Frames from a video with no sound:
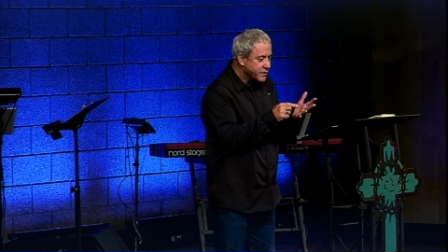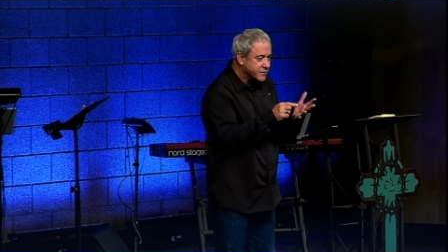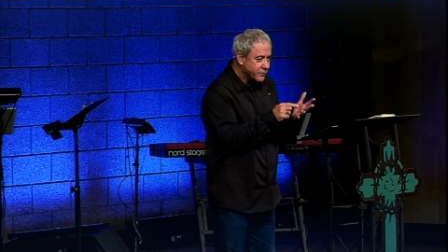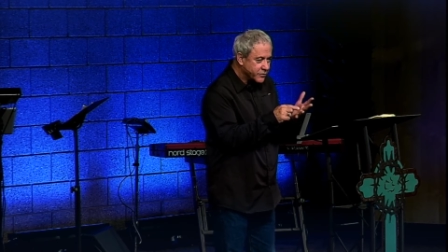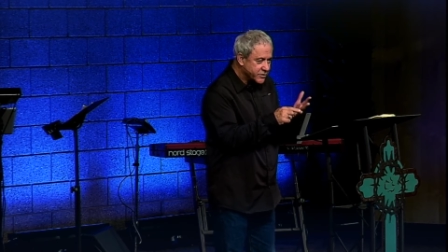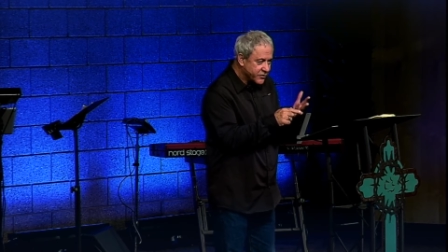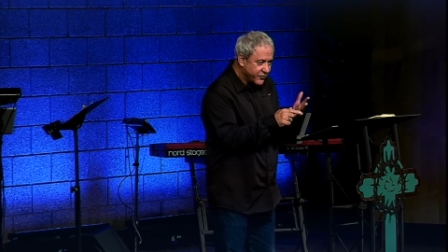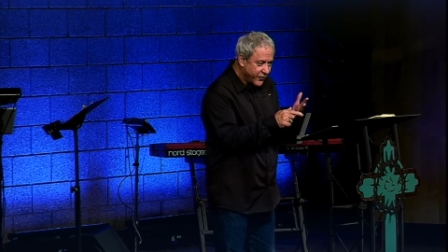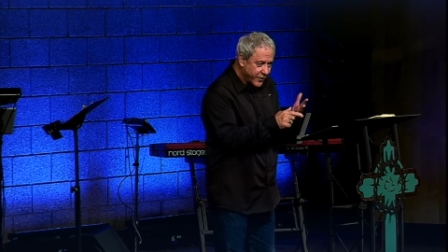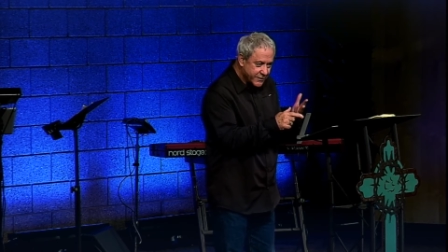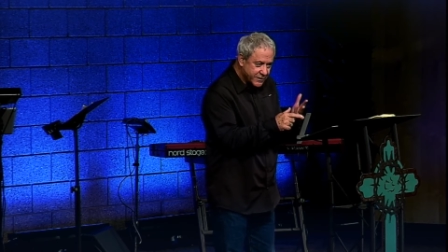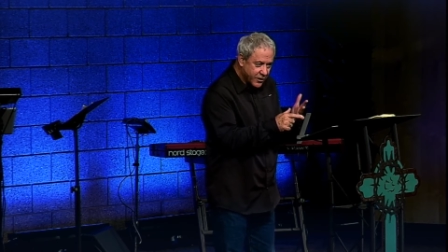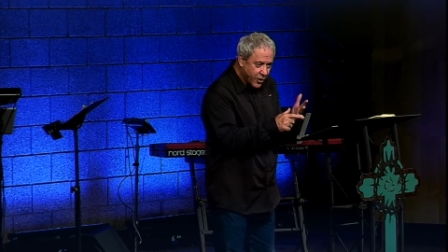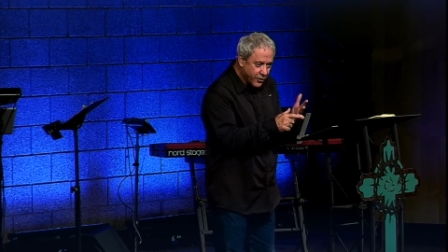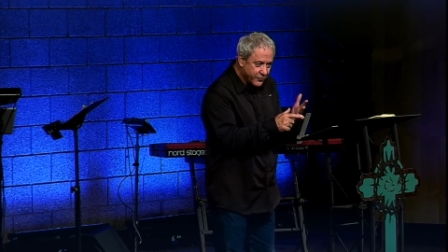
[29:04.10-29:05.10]
I want you to find
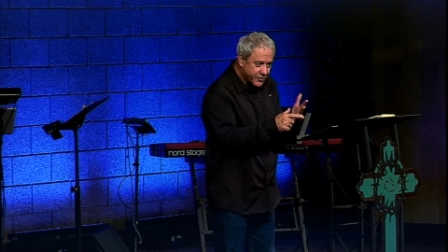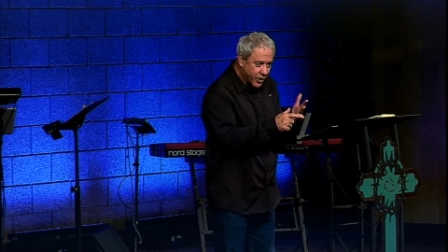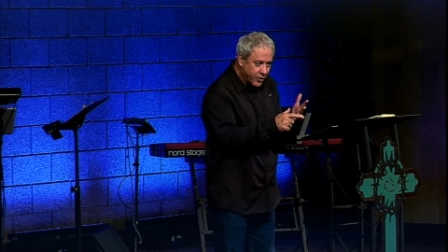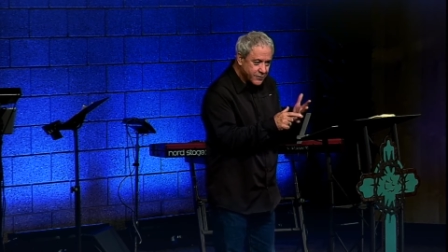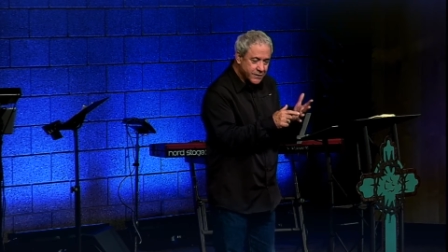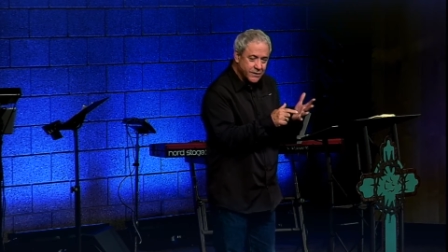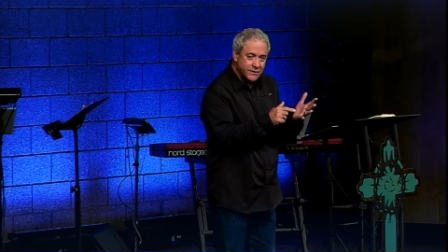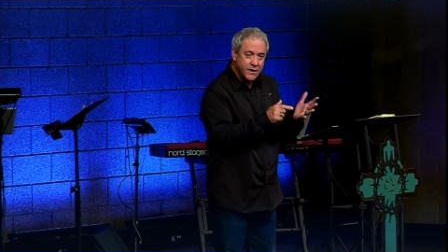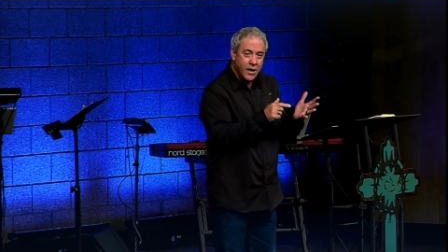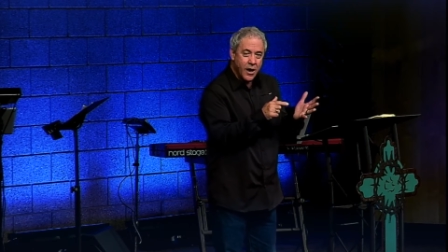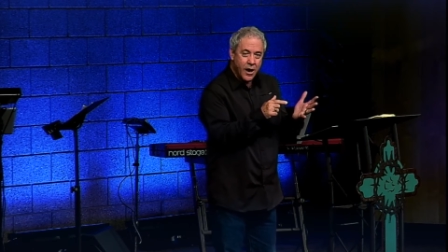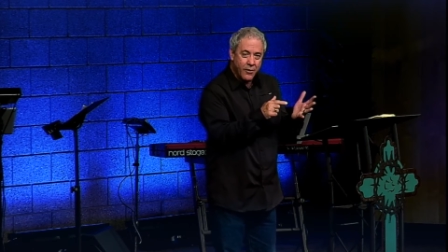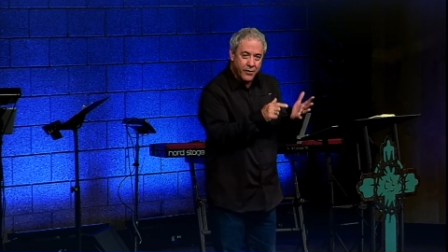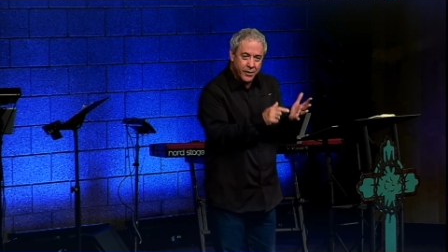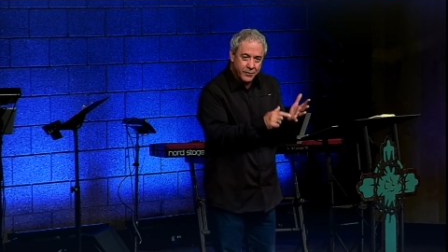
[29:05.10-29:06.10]
Saul of Tarsus.
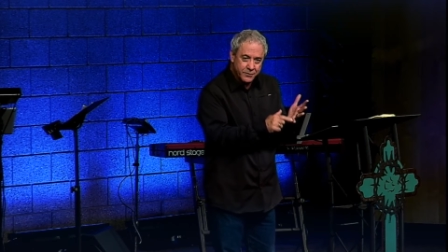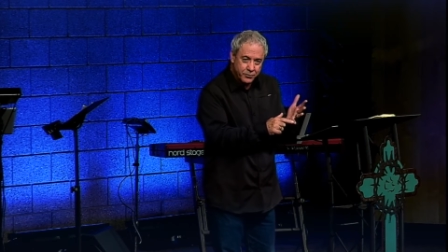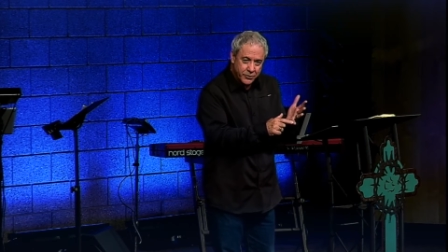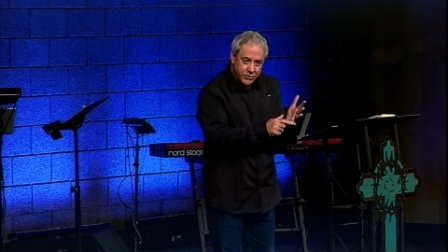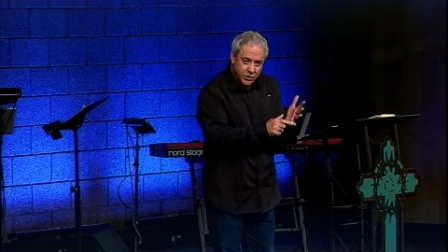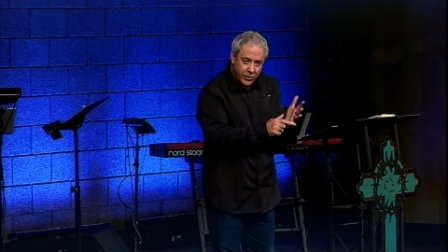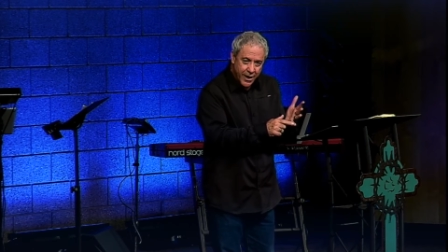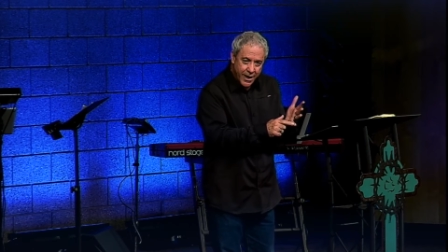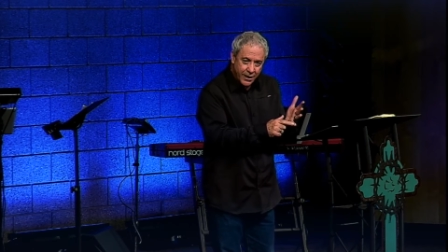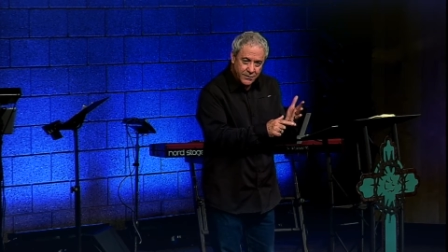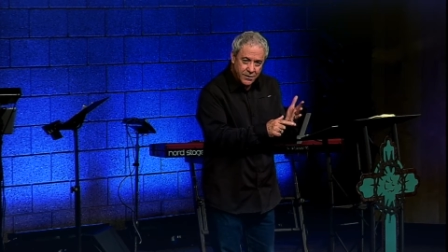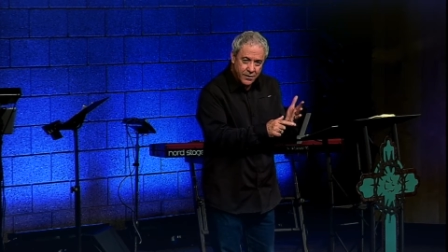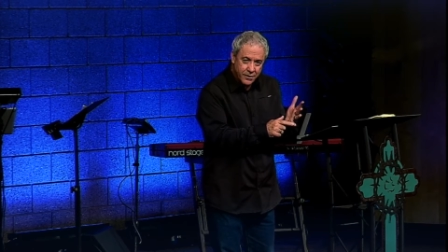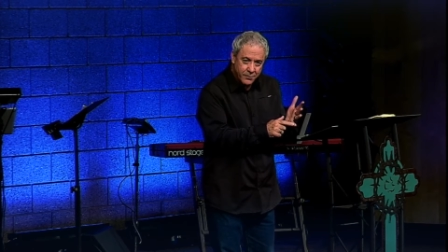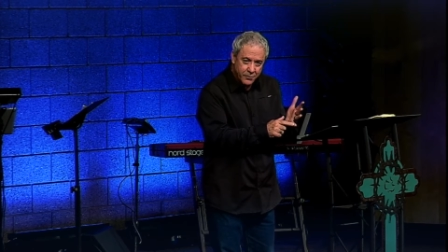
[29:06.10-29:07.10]
I want to put your hands
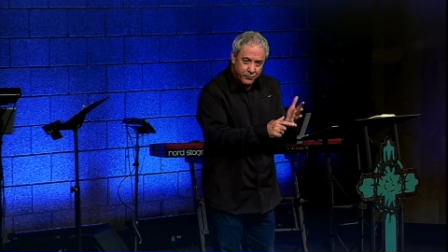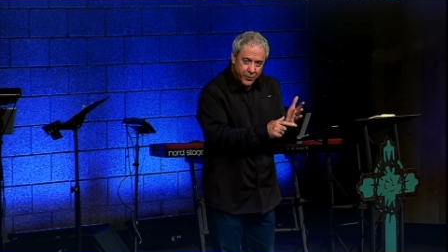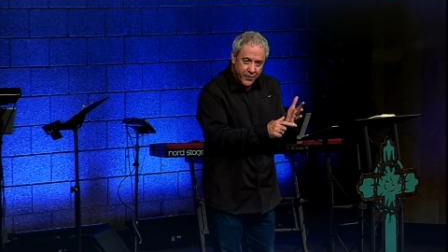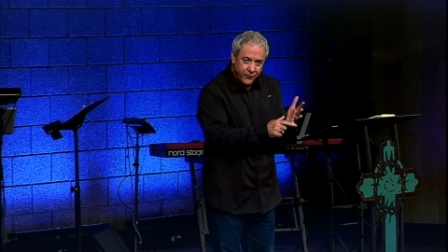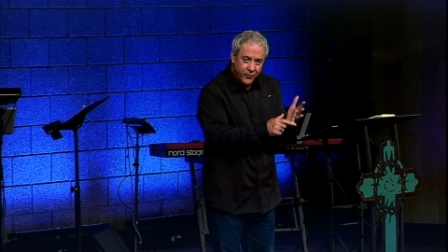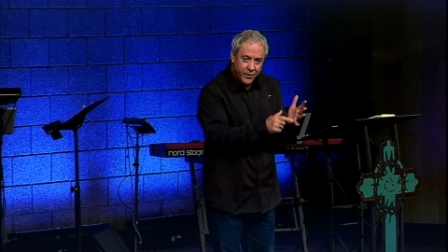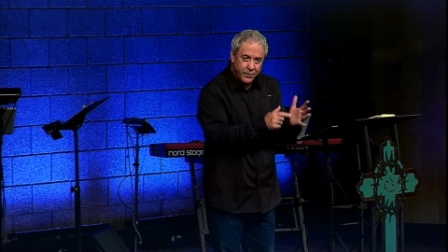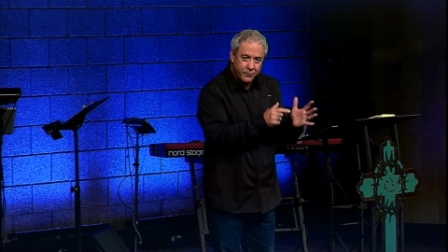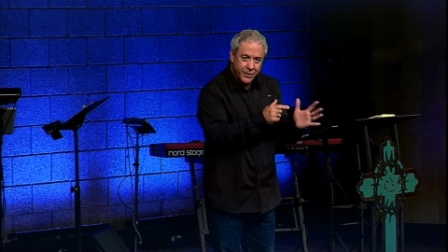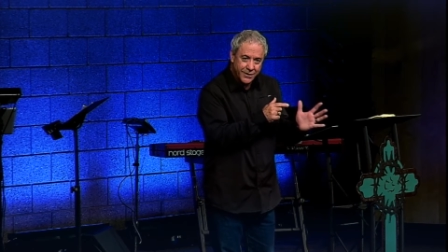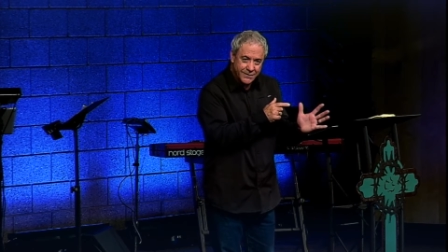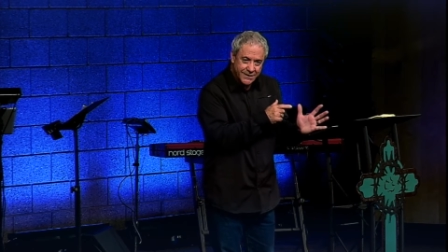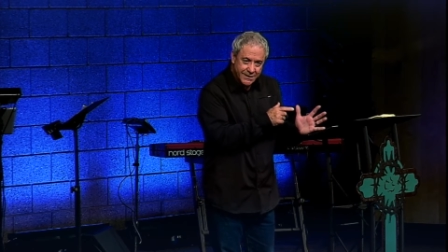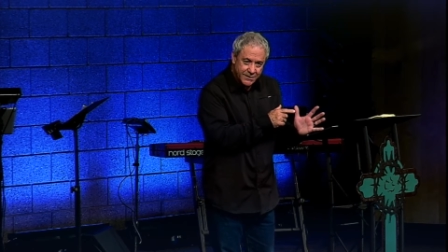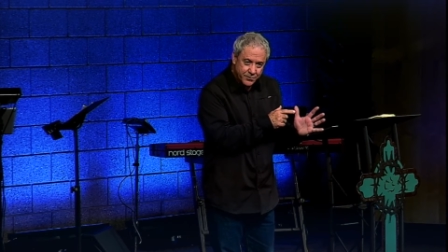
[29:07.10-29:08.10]
on him and pray for him
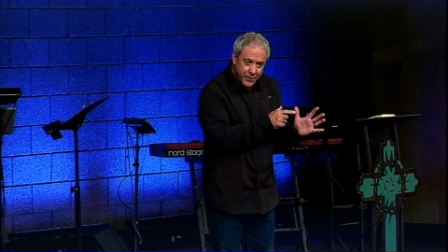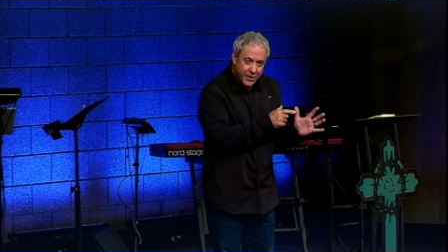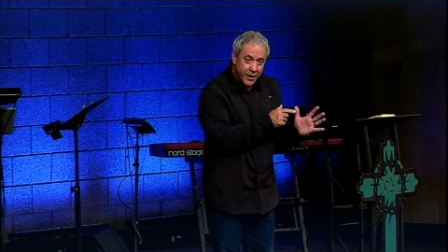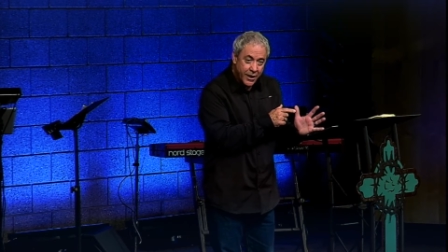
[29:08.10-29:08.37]
because he's been